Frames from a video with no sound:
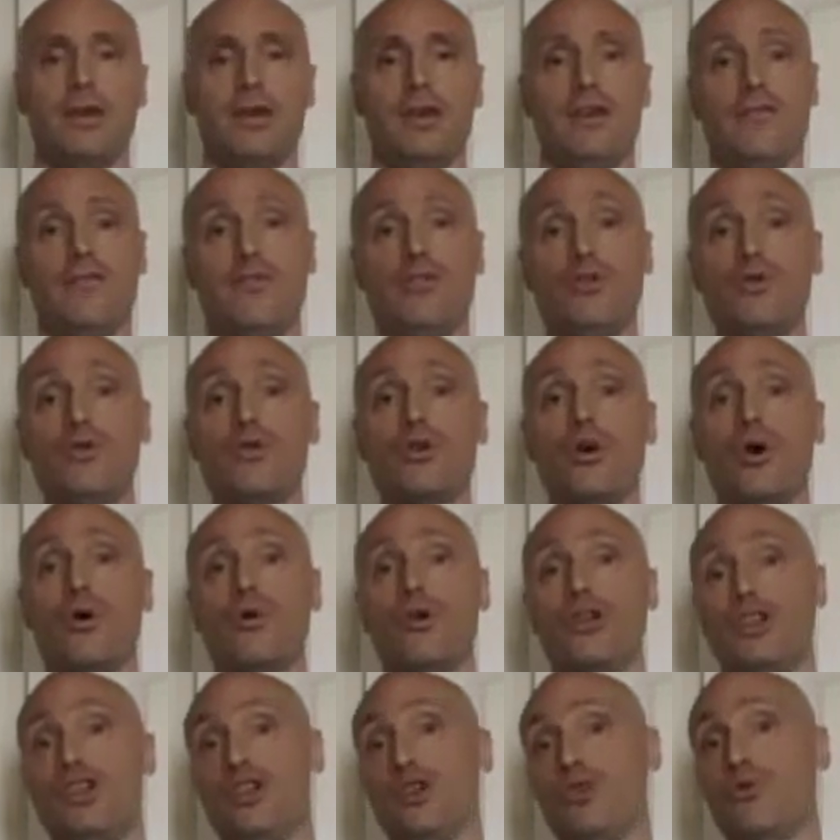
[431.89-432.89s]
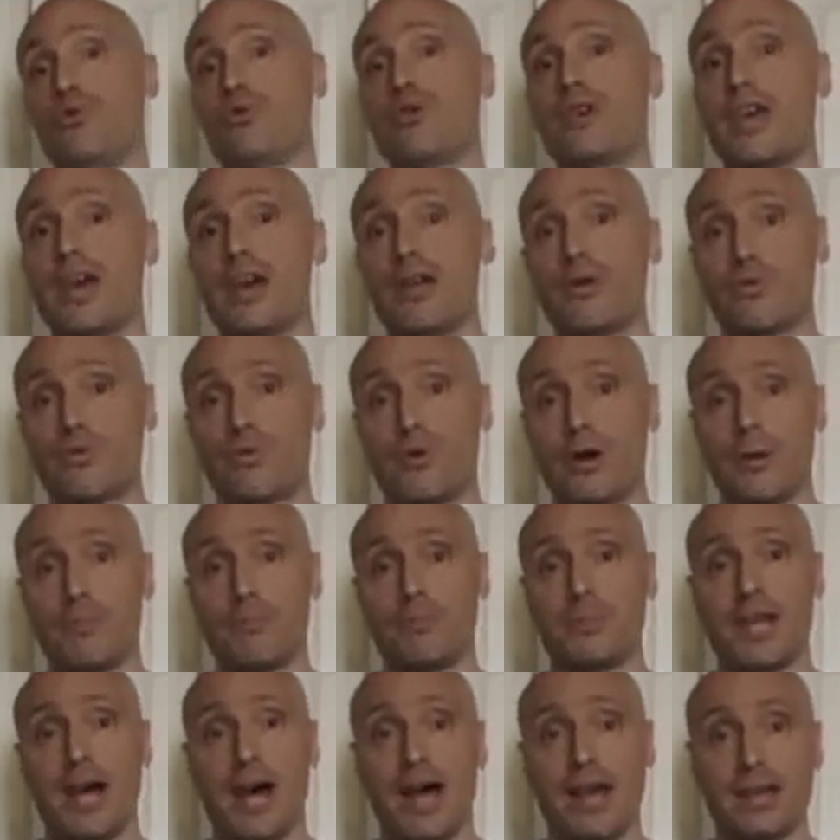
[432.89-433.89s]
If you go to
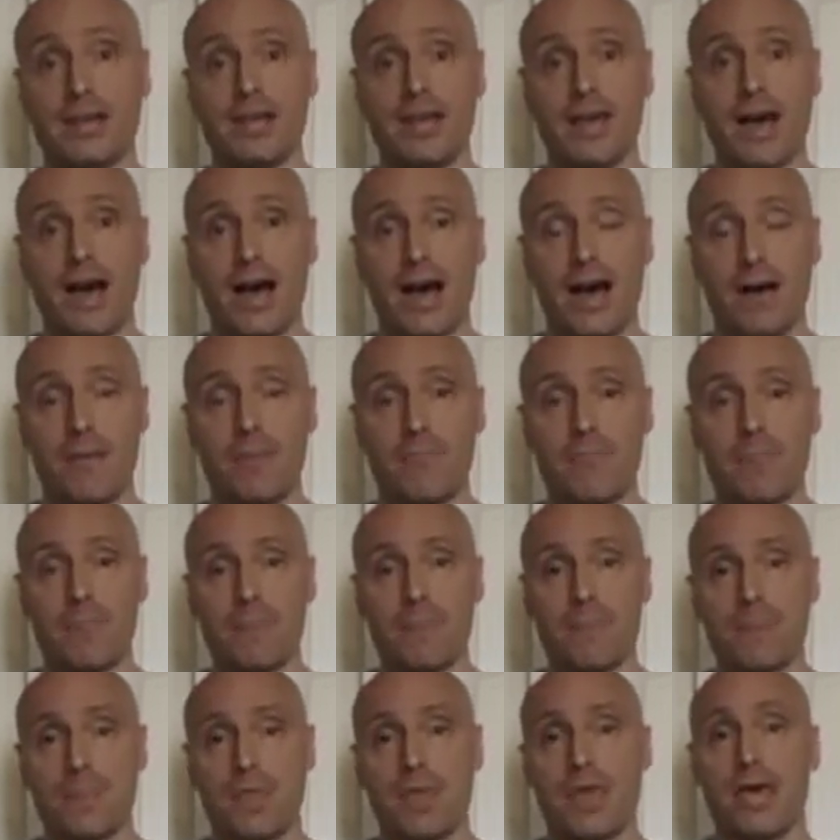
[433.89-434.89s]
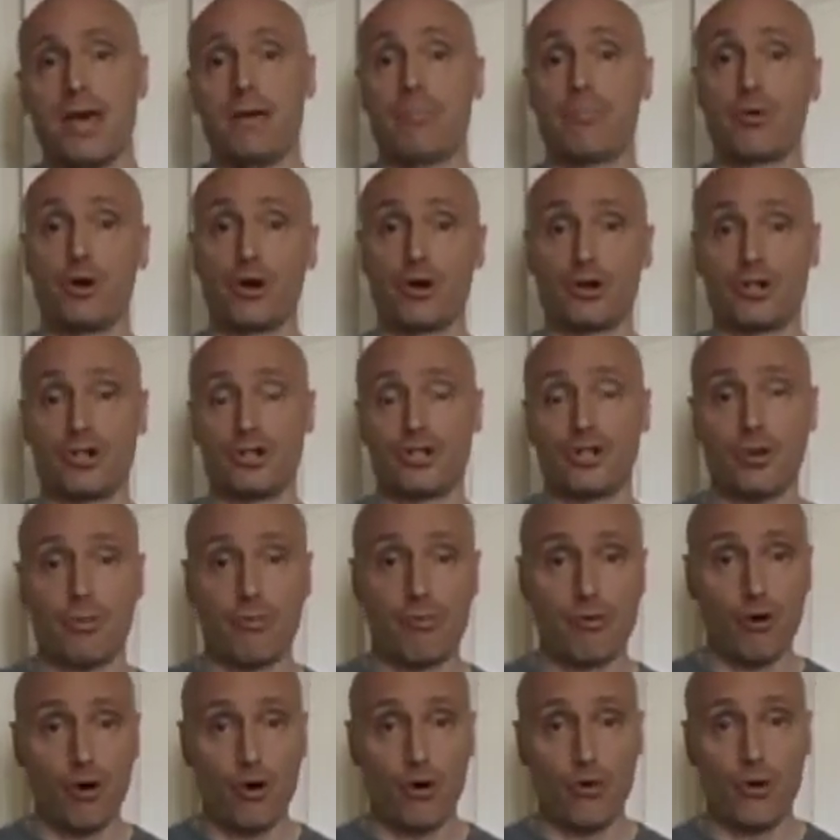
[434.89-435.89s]
yougetrip.com and purchase the
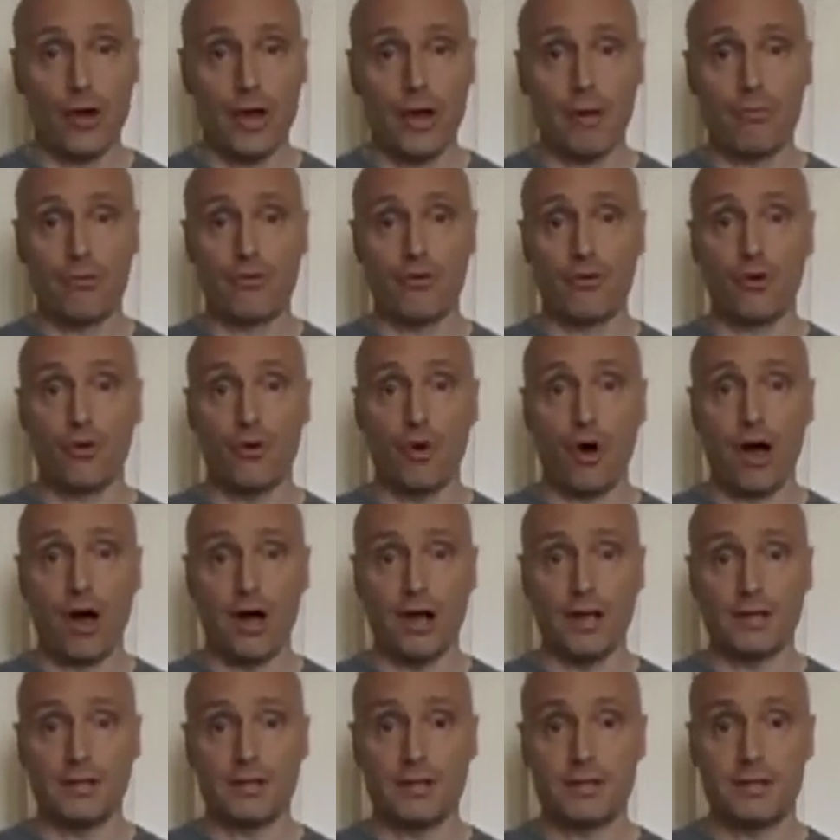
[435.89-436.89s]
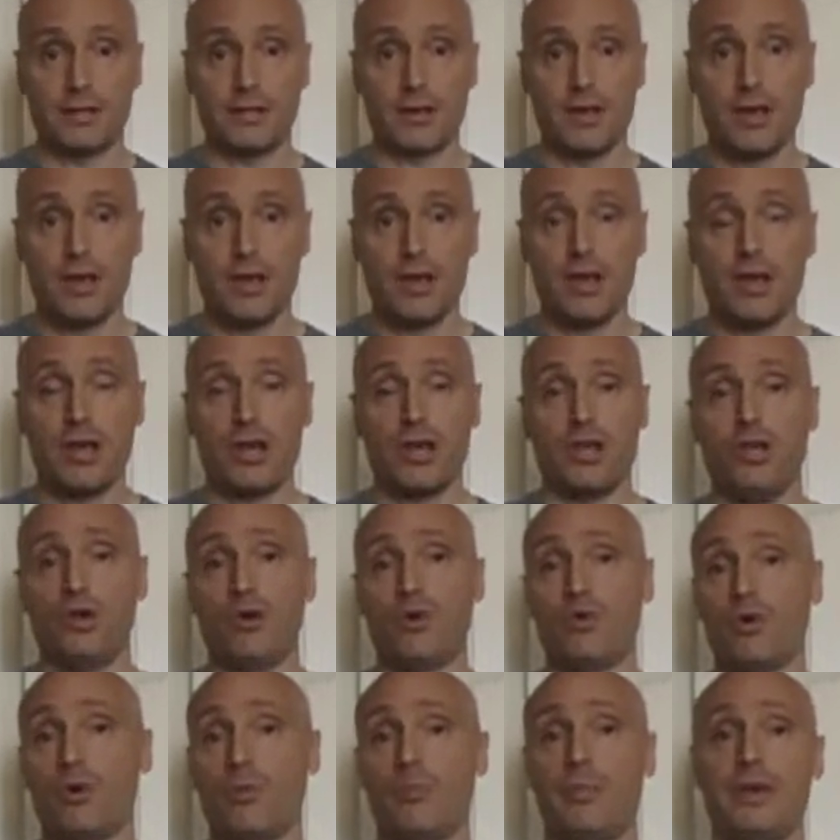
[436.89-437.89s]
program through us,
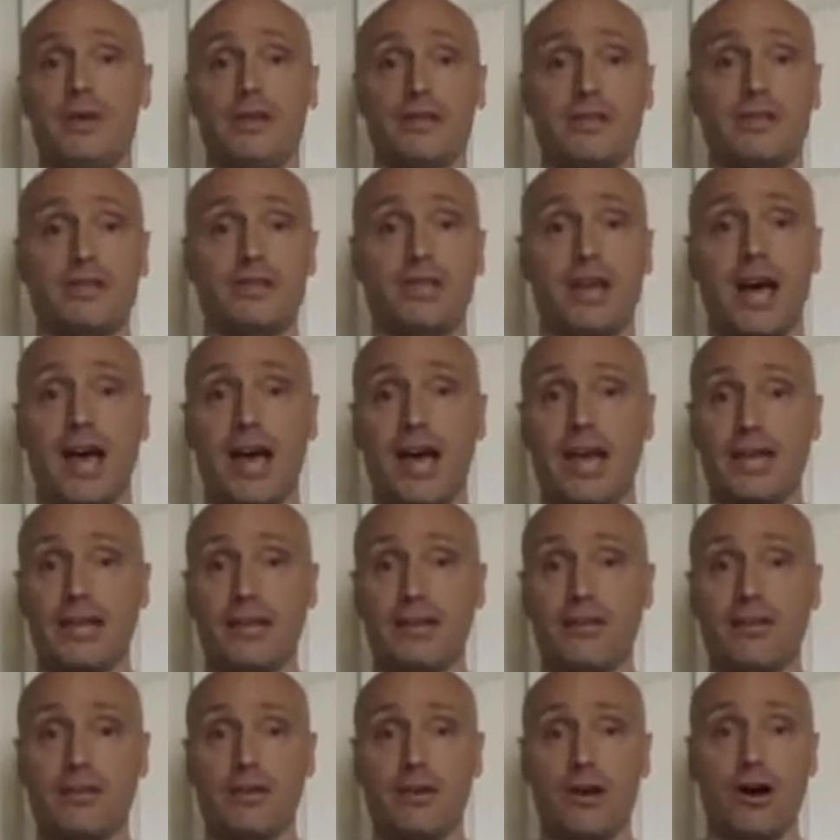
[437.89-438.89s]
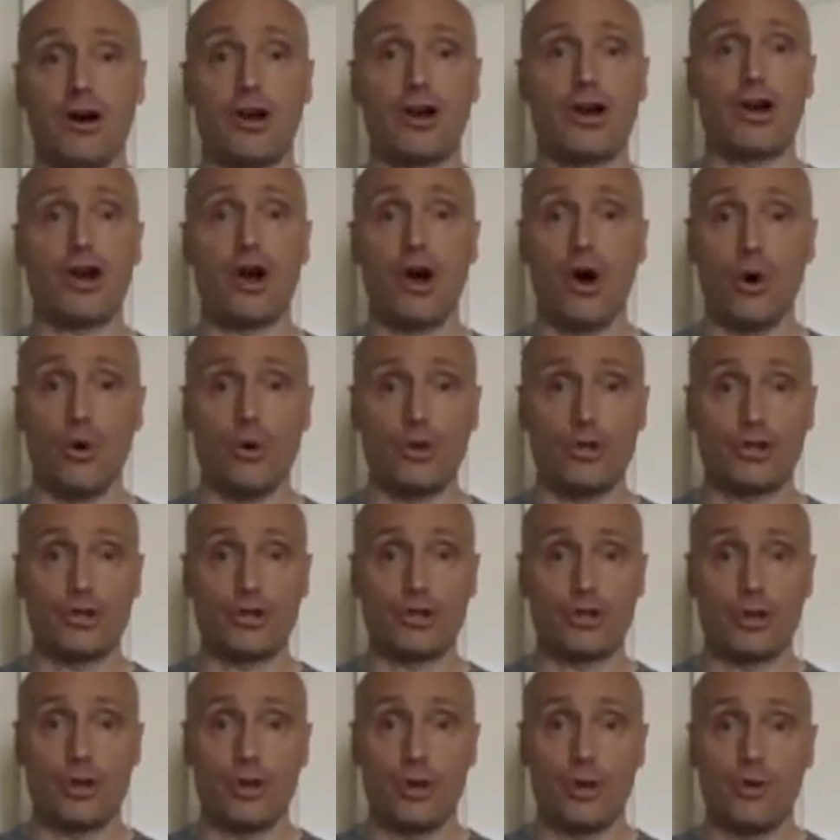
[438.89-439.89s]
you will be assigned a coach,
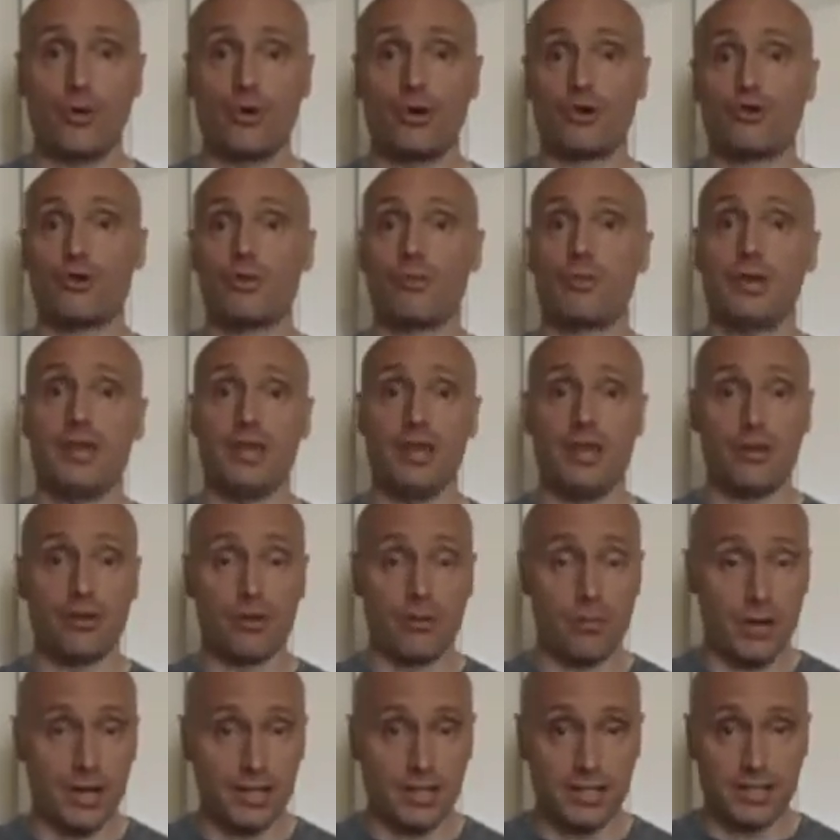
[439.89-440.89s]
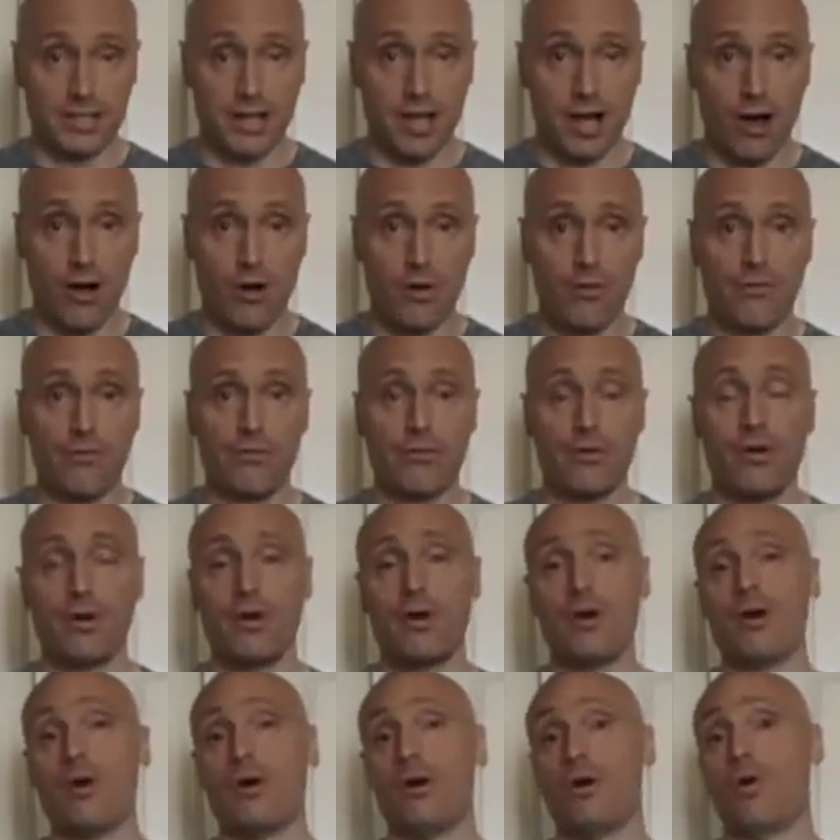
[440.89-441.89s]
which would be either myself
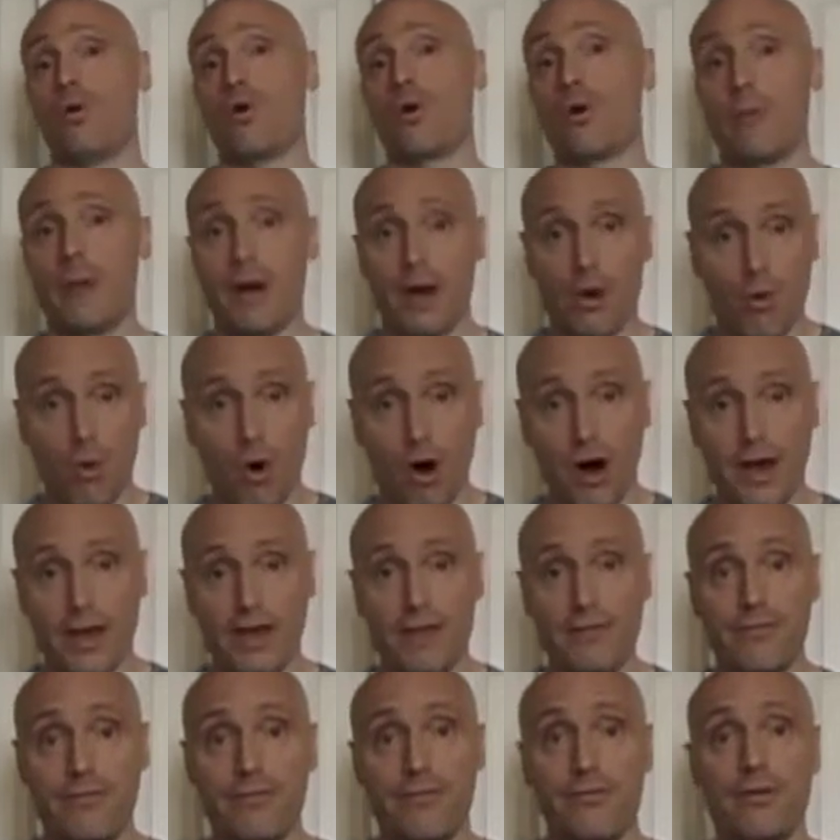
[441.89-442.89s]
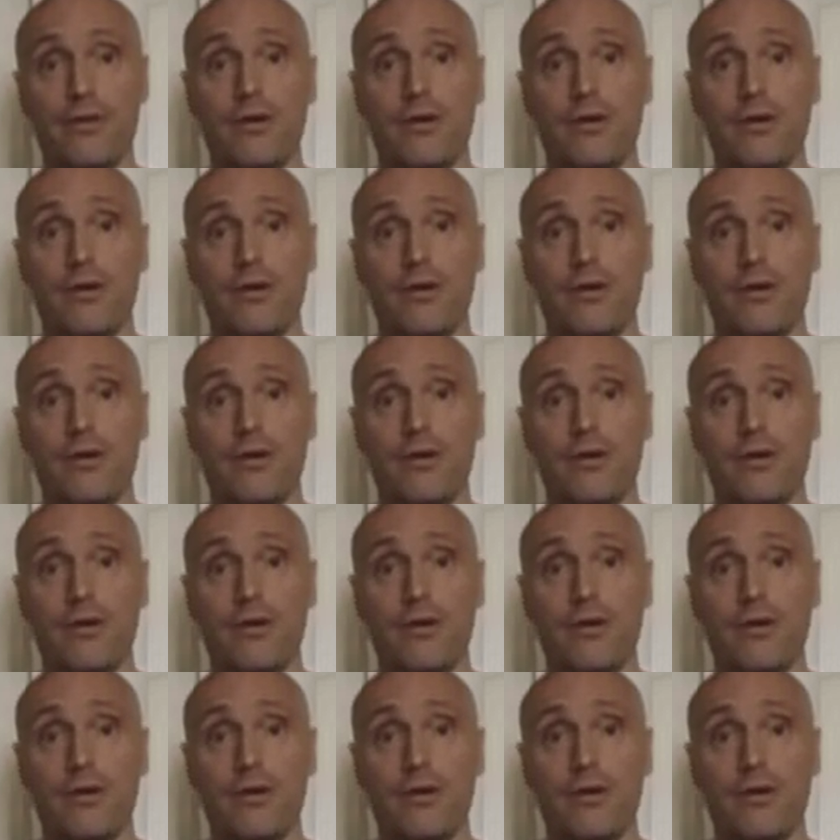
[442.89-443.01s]
or my wife